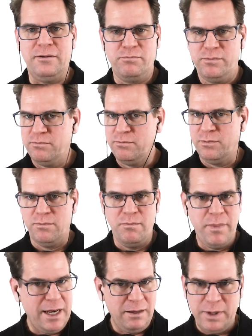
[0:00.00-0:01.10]

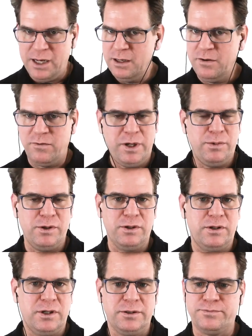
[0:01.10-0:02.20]
many, many different people
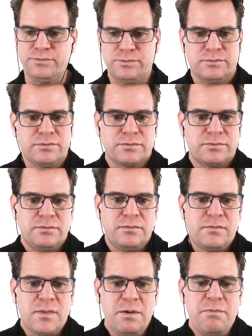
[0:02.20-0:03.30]
are
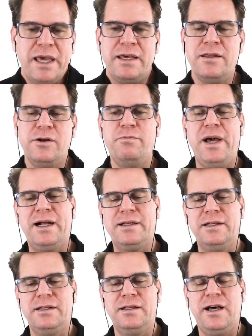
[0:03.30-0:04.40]
making their impact
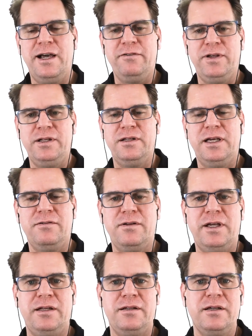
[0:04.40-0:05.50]
in the life
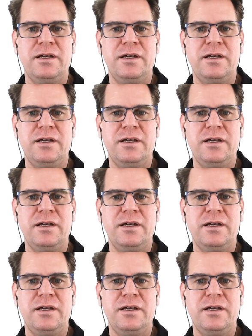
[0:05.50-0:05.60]
and